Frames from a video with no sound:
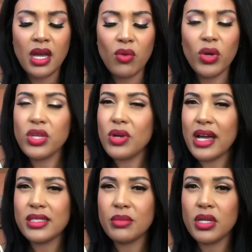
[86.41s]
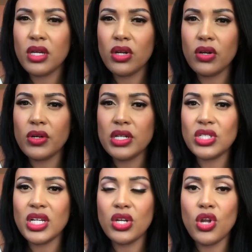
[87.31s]
I want you guys to be
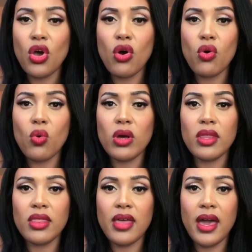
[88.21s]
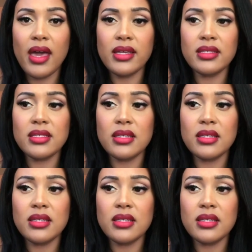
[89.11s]
encouraged and know that